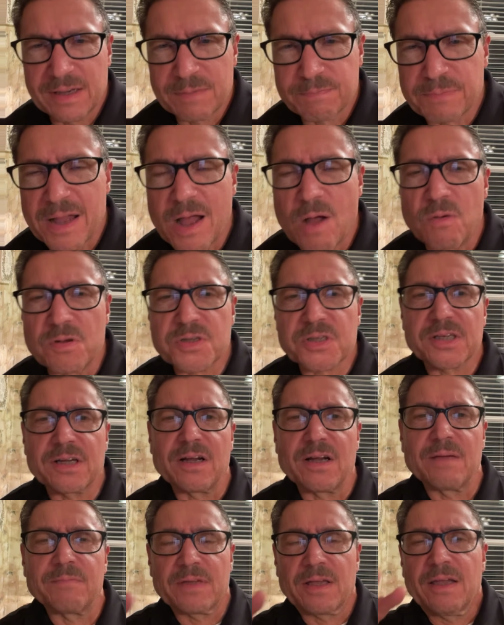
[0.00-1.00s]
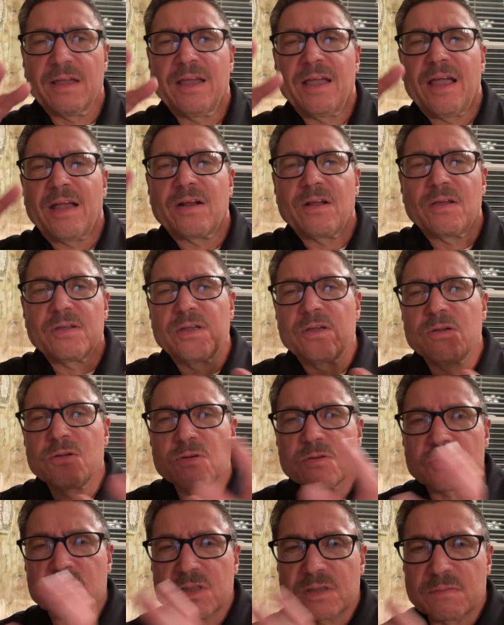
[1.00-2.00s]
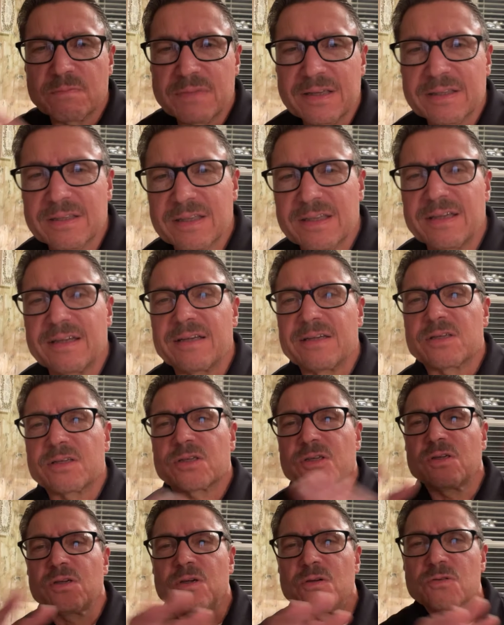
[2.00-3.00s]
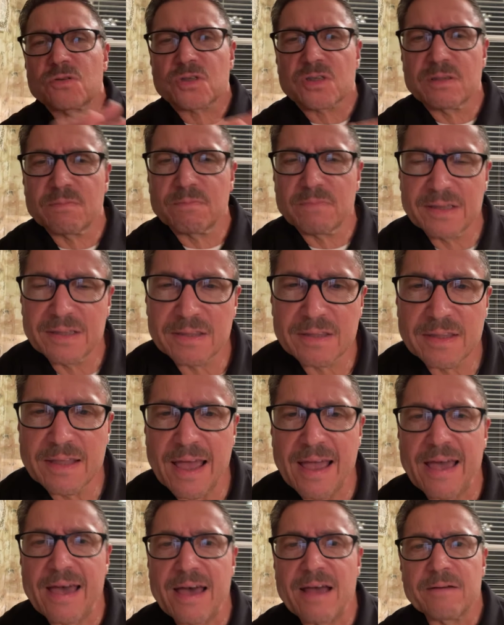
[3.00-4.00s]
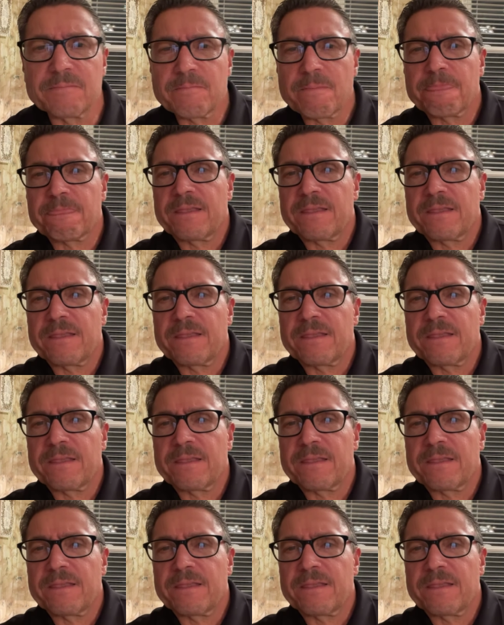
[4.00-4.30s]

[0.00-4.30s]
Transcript: Paul was telling them, you know, you used to be this, you used to be that